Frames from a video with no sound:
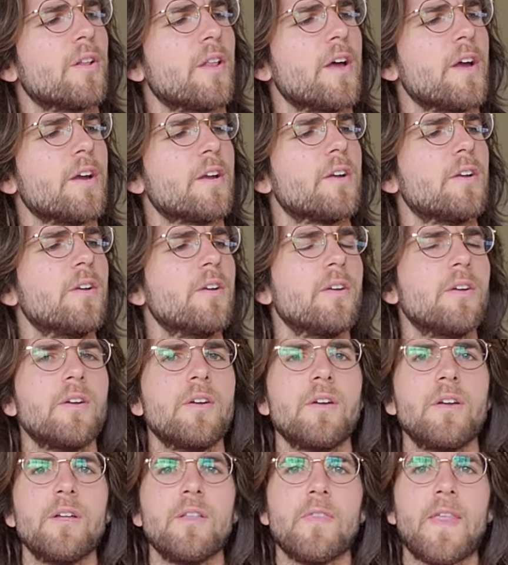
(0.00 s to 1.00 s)
like
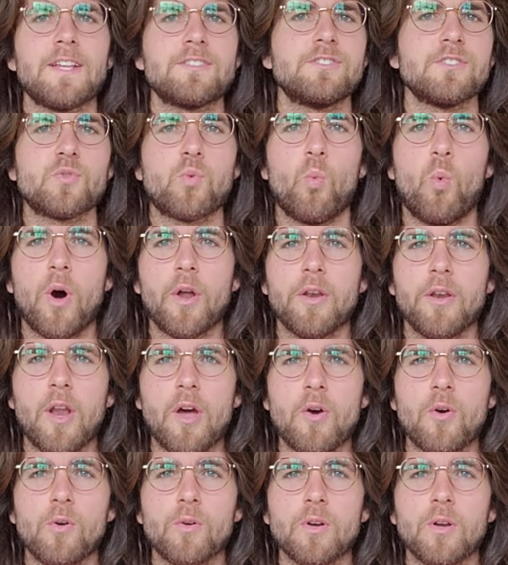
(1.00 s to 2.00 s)
that's just one
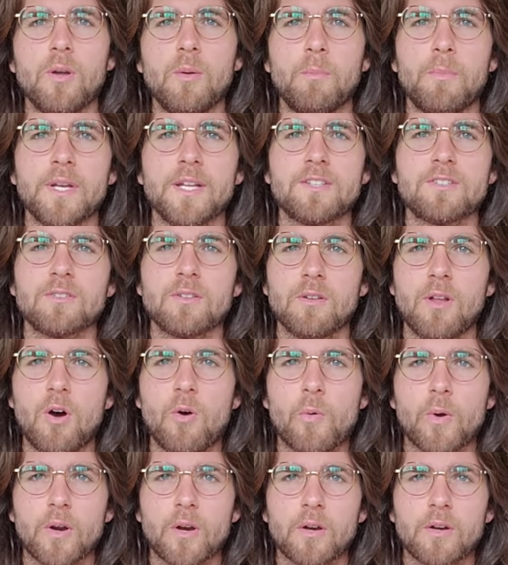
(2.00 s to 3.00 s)
note but it's
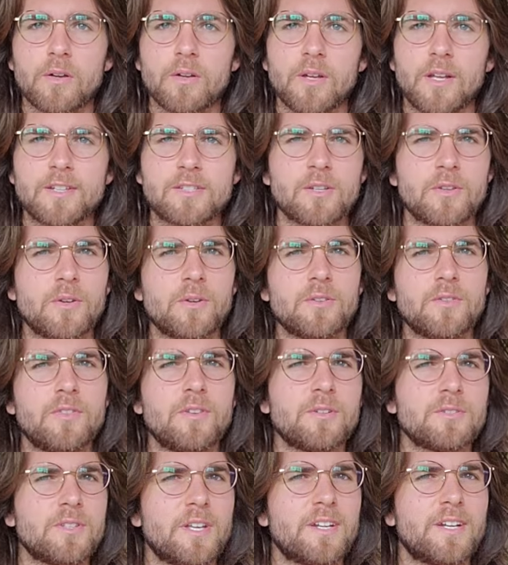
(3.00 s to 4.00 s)
lower, and so
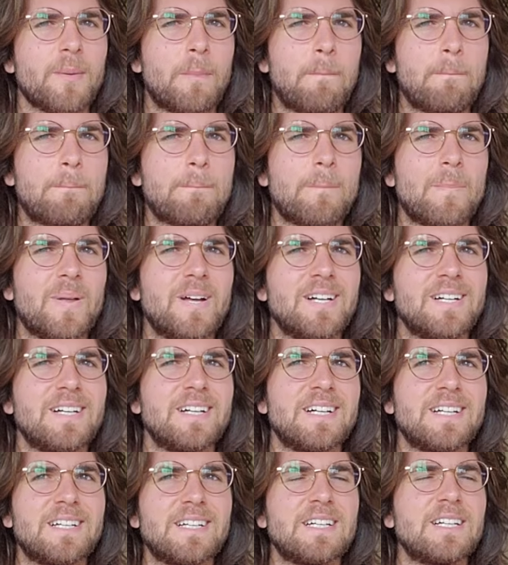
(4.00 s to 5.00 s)
there's like a
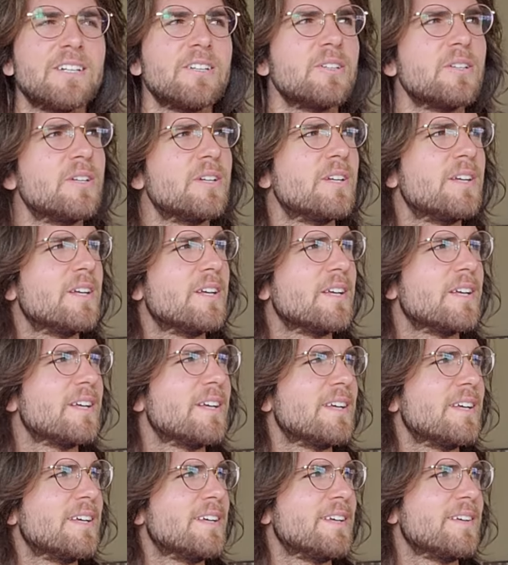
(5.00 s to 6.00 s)
I
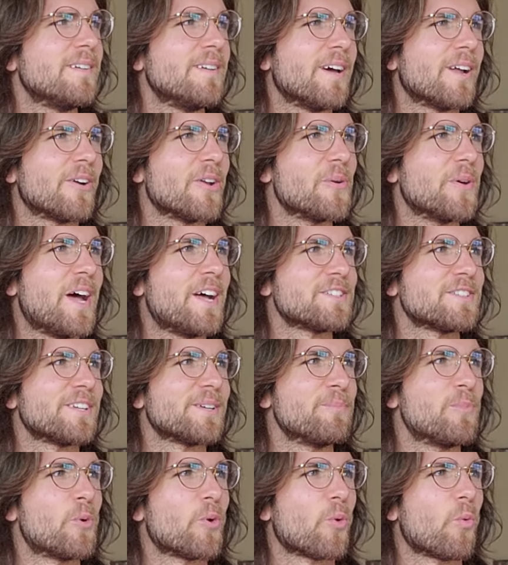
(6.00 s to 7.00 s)
don't know, it has like
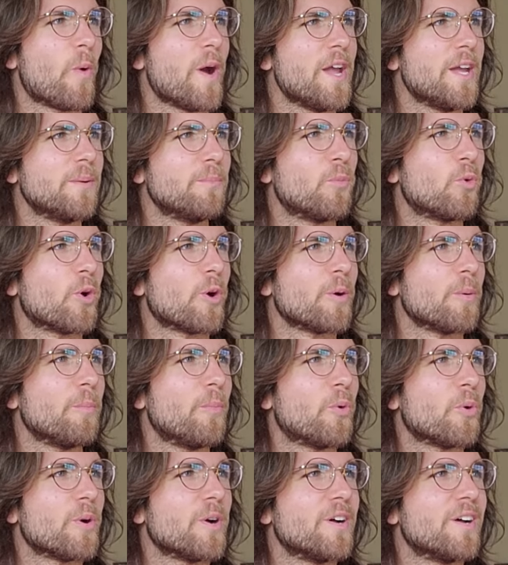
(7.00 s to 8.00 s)
more weight,
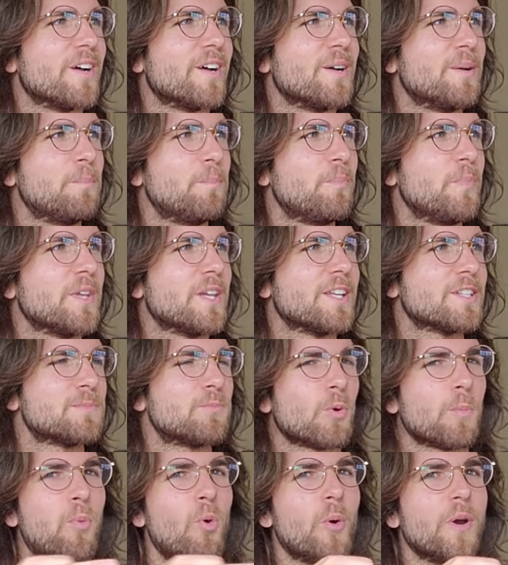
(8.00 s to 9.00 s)
more gets
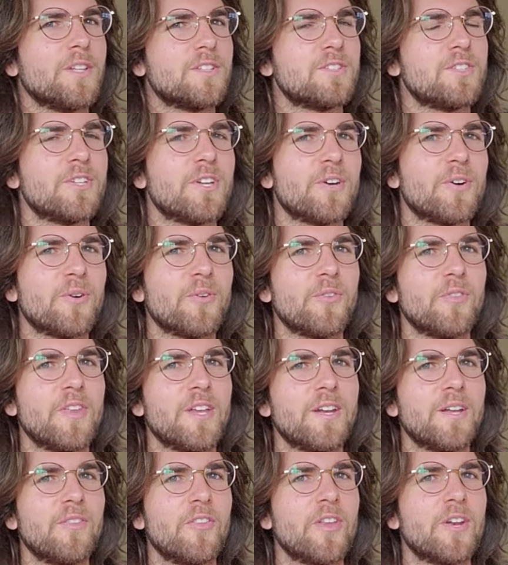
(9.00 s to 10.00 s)
more points, you know,
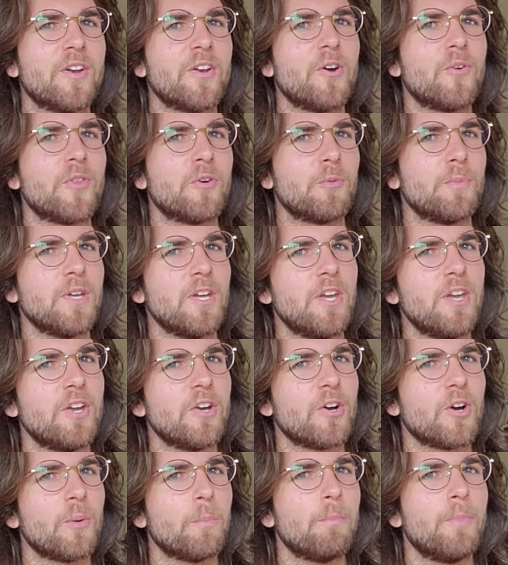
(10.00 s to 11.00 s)
than a note that would be
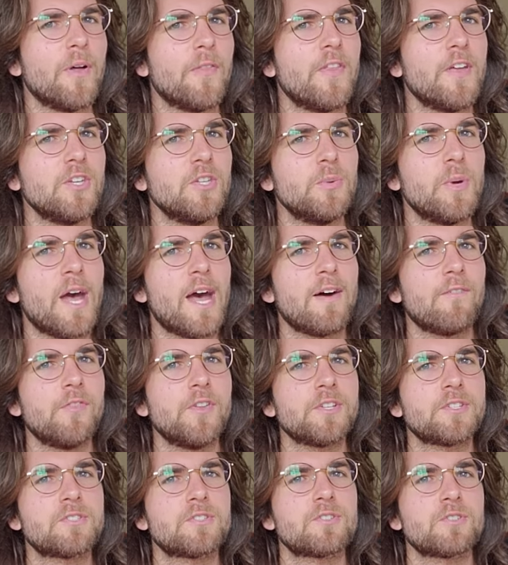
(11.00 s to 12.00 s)
here. But then you have
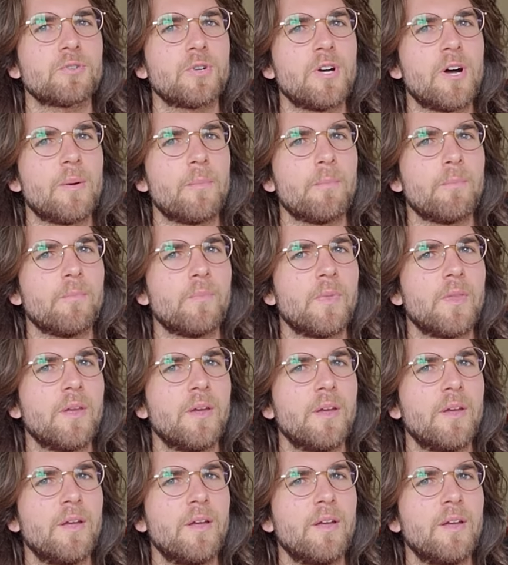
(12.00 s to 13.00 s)
this strum
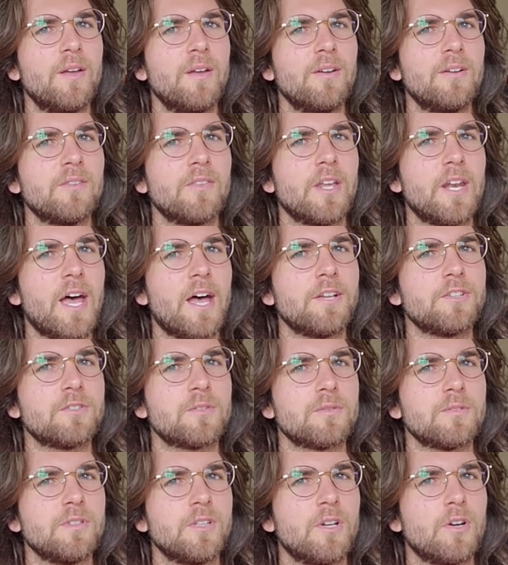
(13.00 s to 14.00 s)
that has,
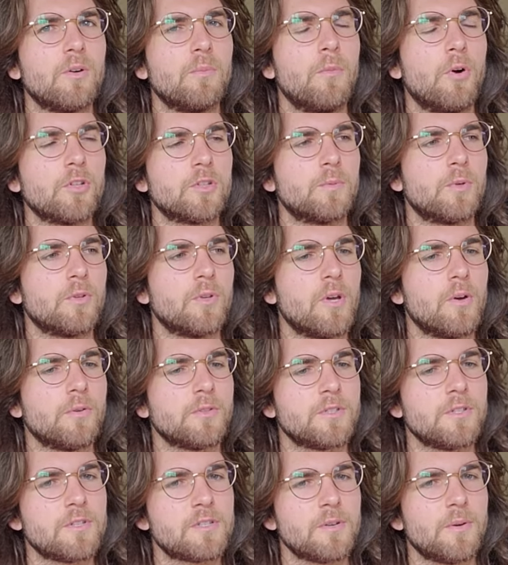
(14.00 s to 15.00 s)
you know, multiple
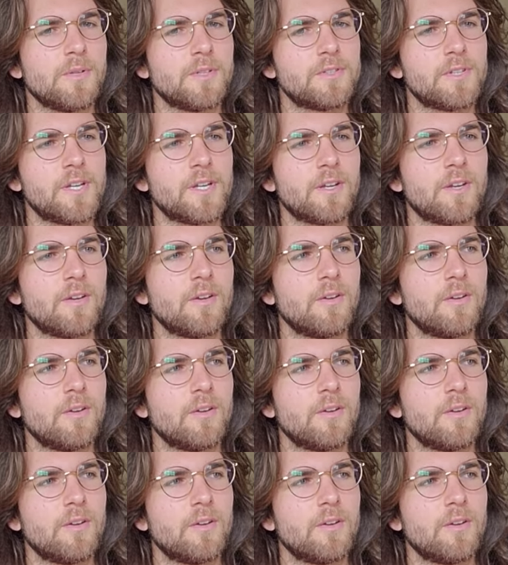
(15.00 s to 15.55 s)
notes, and so it's like